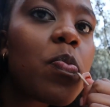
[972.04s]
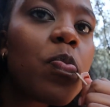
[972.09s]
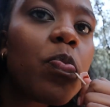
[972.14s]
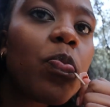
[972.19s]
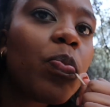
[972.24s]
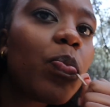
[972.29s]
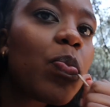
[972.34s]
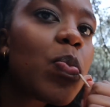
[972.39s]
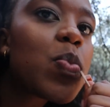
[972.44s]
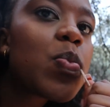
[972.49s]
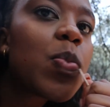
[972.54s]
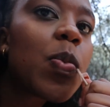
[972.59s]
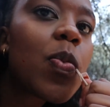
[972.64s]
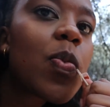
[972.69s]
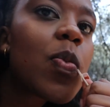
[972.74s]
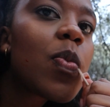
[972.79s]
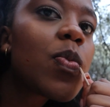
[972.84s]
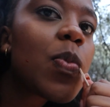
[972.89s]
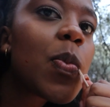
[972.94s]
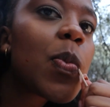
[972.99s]
he's
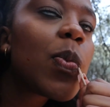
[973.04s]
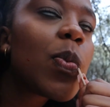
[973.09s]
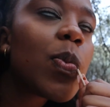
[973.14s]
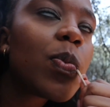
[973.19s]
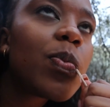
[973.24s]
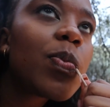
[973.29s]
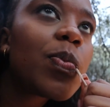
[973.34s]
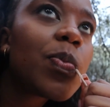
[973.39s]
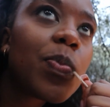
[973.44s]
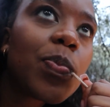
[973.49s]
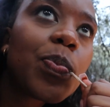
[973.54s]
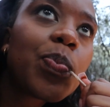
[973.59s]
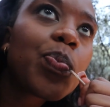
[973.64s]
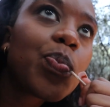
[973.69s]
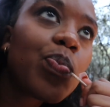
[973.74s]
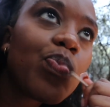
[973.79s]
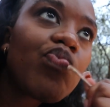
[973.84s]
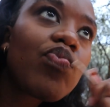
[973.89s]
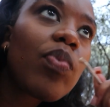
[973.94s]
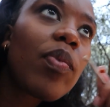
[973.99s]
amazing.
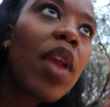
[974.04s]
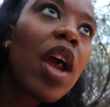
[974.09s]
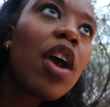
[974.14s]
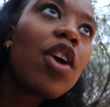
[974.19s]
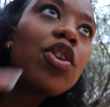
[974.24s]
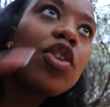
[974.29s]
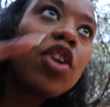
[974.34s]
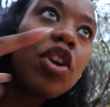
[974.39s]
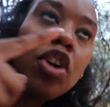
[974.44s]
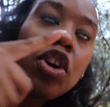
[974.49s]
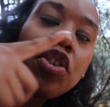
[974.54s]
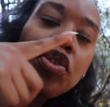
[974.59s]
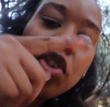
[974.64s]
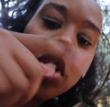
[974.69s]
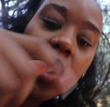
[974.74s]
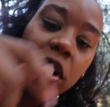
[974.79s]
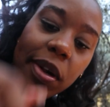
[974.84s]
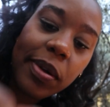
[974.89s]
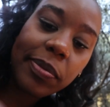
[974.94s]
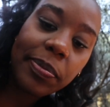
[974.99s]
You're not
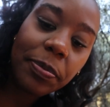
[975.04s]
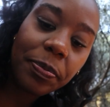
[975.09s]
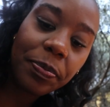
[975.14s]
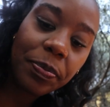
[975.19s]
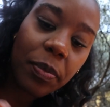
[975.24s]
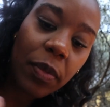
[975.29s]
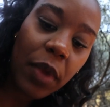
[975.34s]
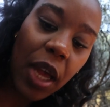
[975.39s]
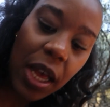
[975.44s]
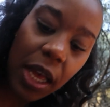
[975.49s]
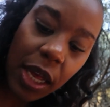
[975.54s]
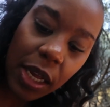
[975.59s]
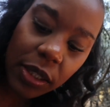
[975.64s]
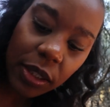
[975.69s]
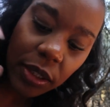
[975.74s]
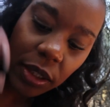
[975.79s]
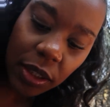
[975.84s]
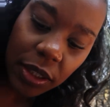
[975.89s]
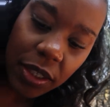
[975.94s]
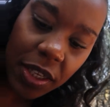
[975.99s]

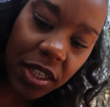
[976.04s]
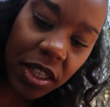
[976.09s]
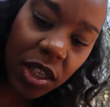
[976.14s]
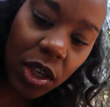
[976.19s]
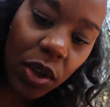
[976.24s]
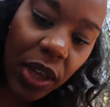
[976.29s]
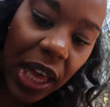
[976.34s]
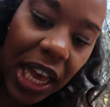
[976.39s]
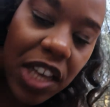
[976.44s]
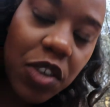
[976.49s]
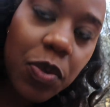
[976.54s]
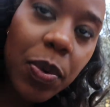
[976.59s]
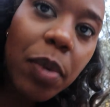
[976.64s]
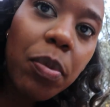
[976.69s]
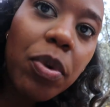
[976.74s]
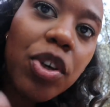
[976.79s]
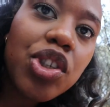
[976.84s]
wrong. See you guys when